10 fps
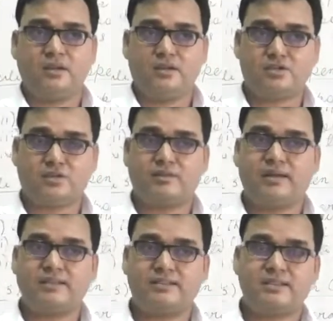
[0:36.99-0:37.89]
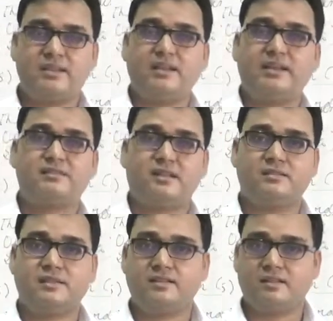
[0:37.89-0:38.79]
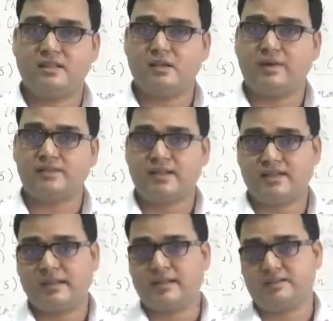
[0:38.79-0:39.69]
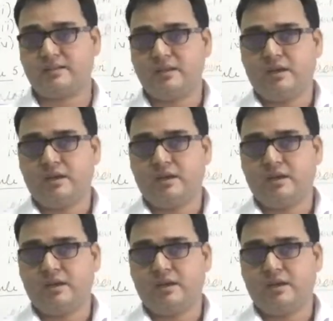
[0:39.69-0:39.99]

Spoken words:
the sun rises in the east and sets in the west like that.